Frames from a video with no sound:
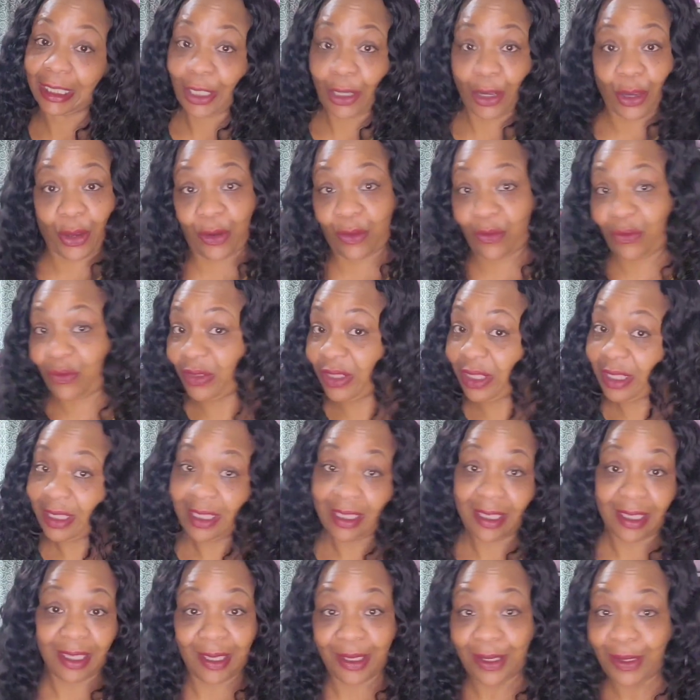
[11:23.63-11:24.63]
curvy
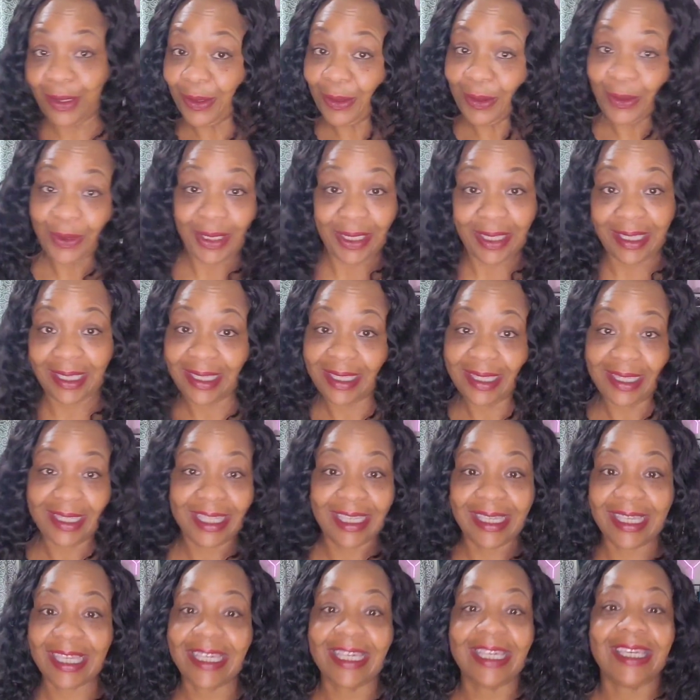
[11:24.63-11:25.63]

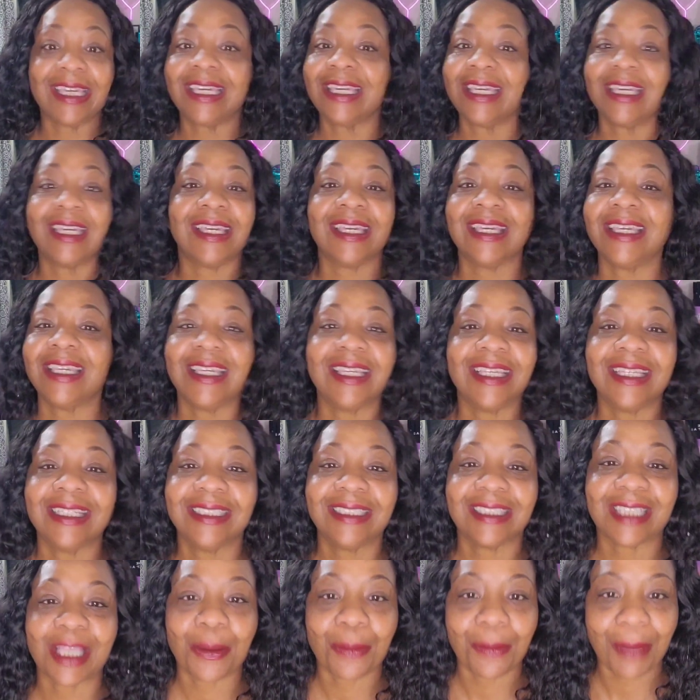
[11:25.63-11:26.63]

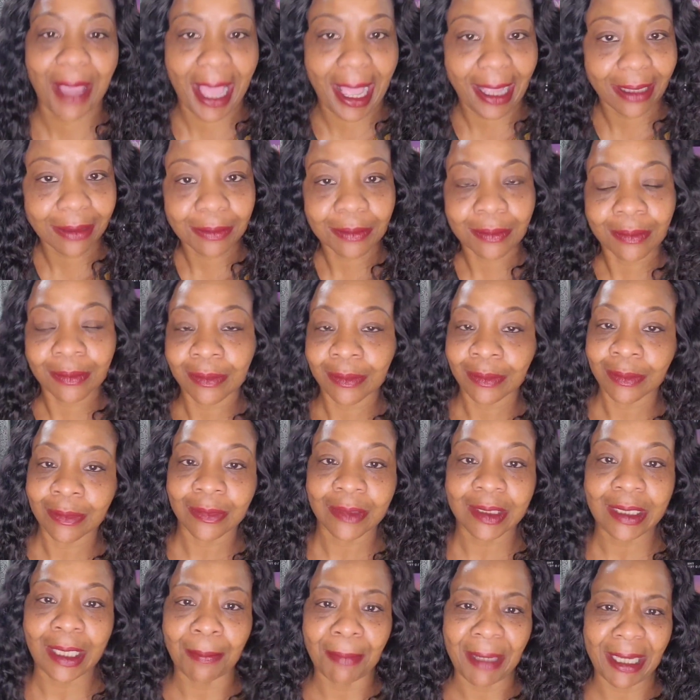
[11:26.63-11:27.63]
cuties. I'm back.
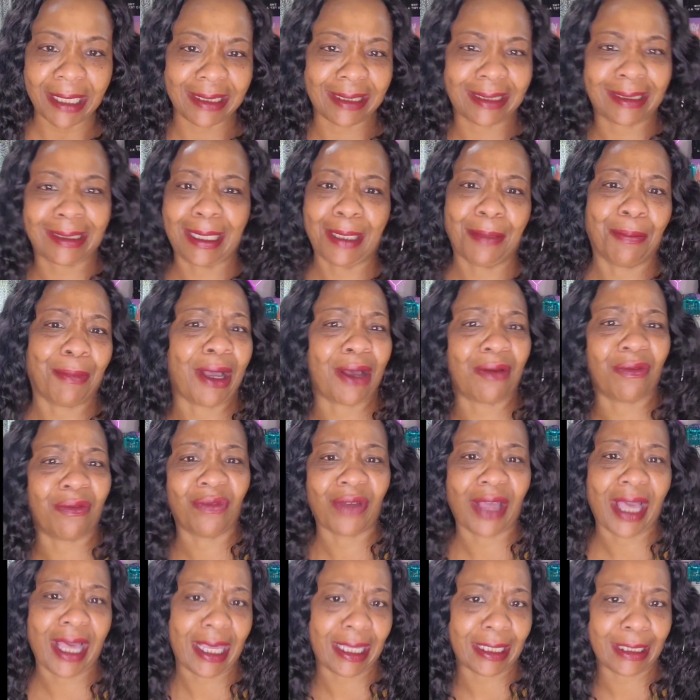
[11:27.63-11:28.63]
Somebody said my
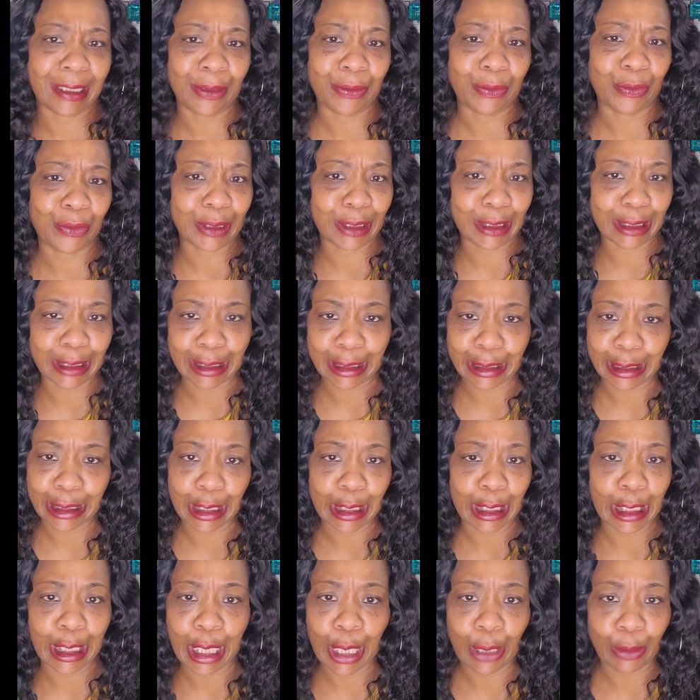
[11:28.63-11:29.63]
volume was
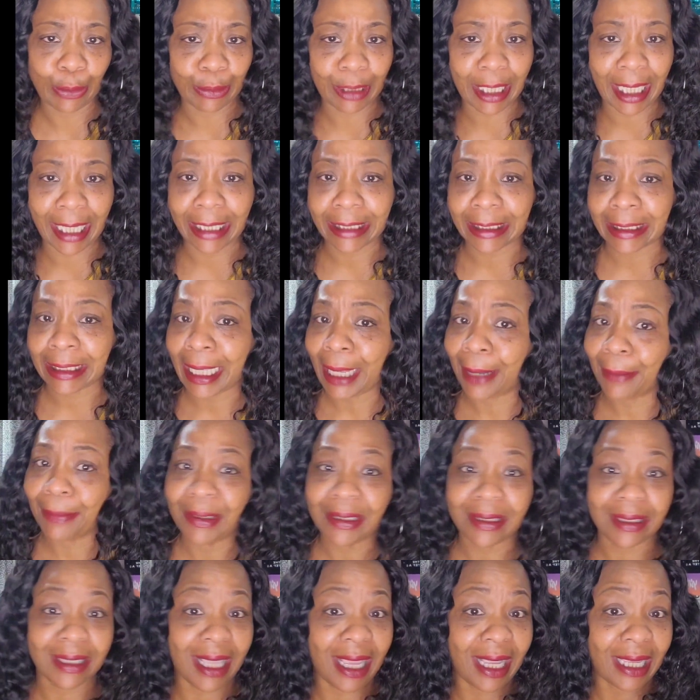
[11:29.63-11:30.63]
low last time,
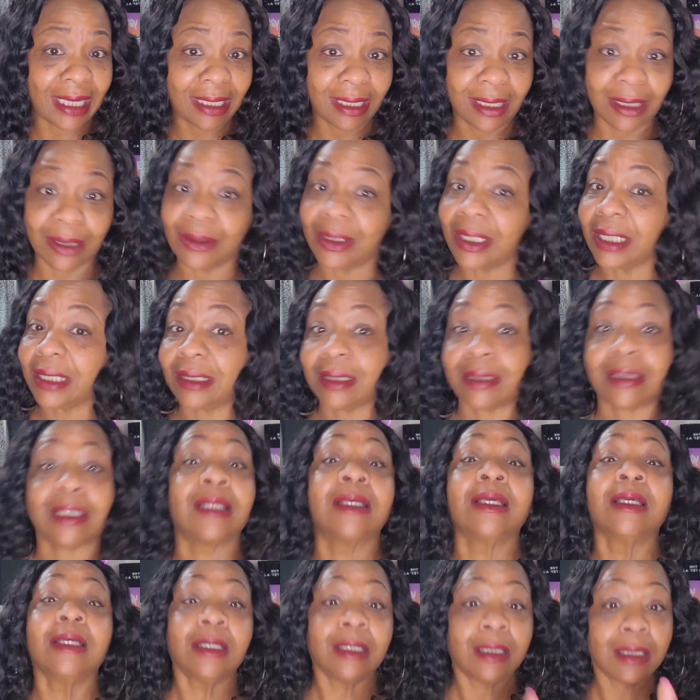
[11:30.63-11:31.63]
but thank you, because
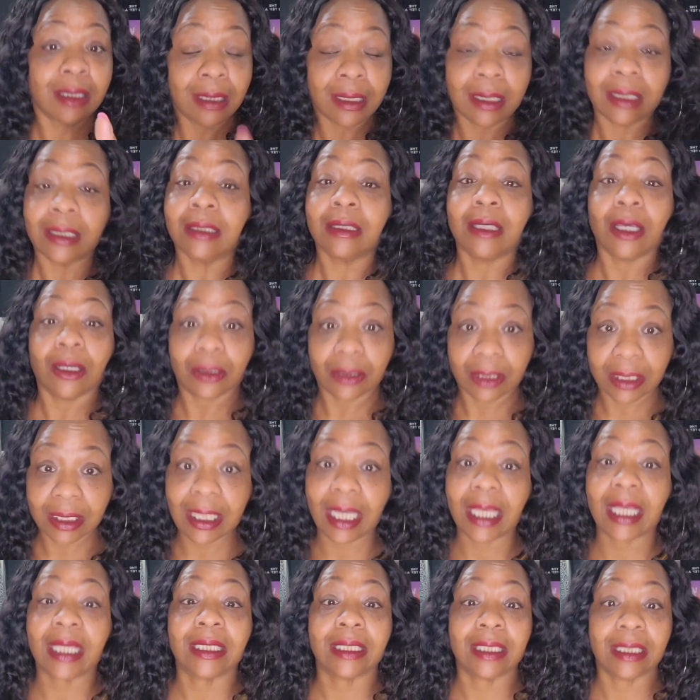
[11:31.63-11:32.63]
those
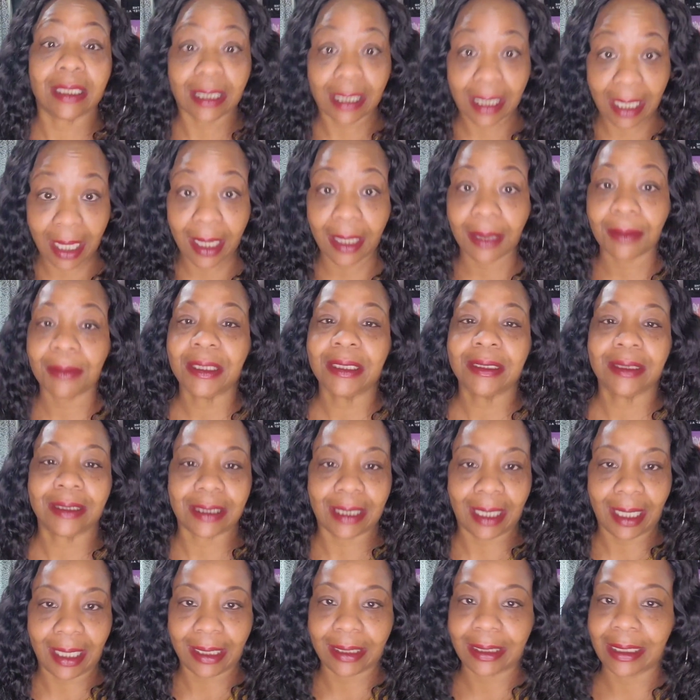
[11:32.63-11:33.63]
kind of comments
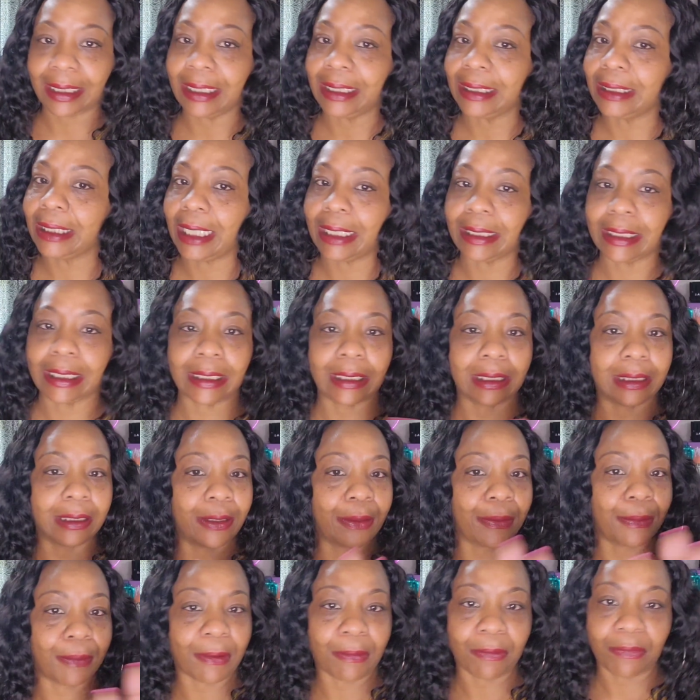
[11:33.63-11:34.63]
I need. I need to
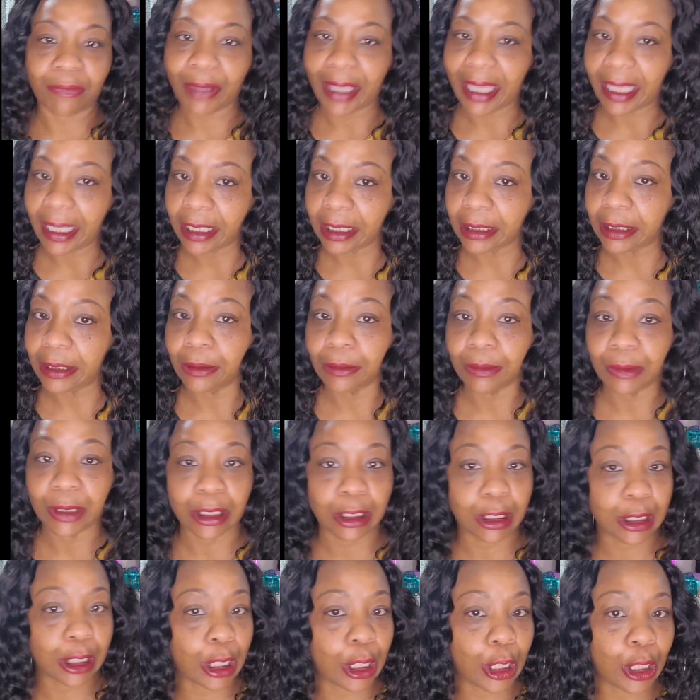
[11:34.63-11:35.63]
know if my volume
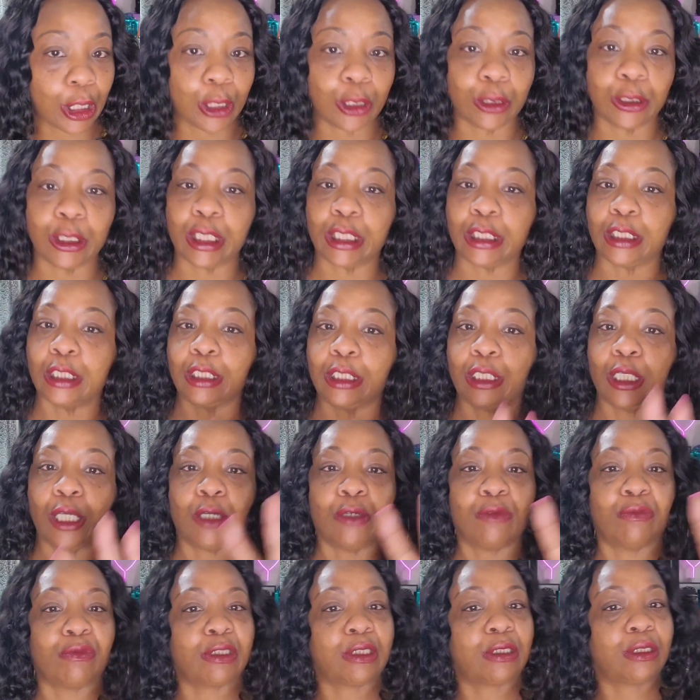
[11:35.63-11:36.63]
is low, need to know
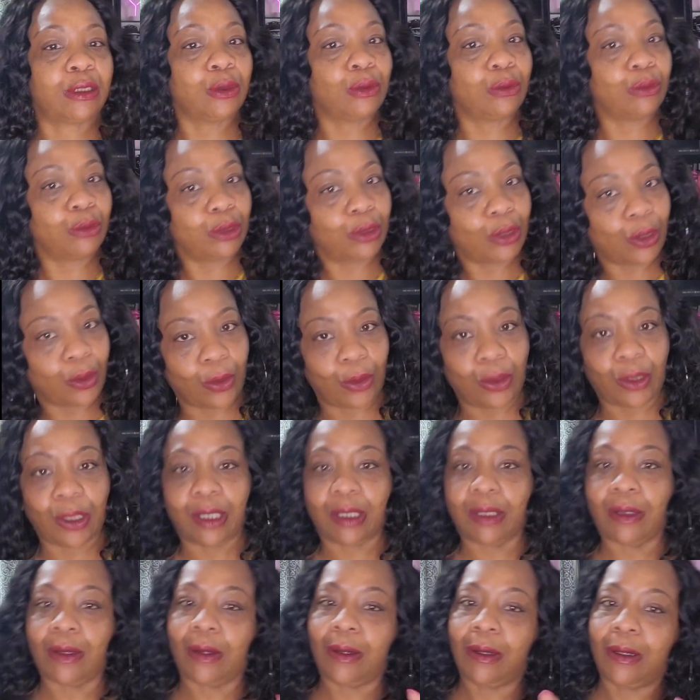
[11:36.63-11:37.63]
if it's too dark,
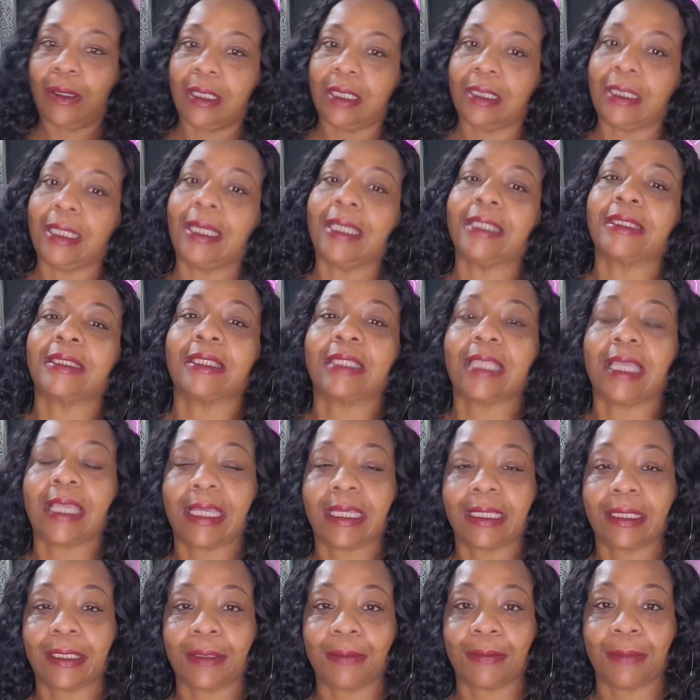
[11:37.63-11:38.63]
all that.
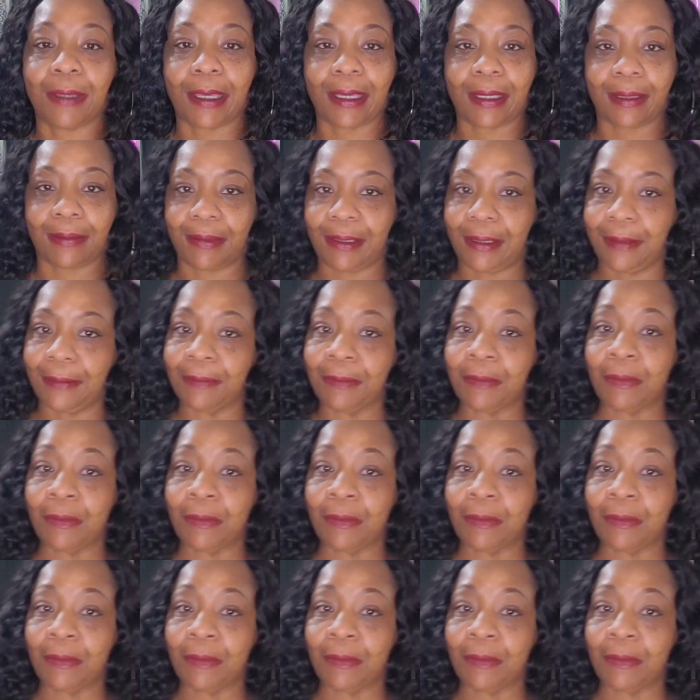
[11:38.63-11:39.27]
Thank you, baby.